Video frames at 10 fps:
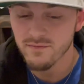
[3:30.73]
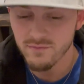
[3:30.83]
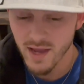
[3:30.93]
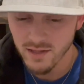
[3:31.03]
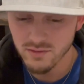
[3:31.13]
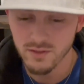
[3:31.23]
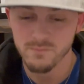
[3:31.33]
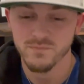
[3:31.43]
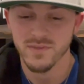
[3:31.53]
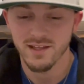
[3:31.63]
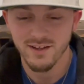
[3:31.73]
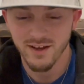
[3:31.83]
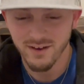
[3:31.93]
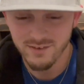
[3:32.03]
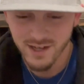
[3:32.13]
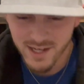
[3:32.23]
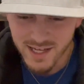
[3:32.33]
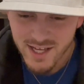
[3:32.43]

factor. Alright,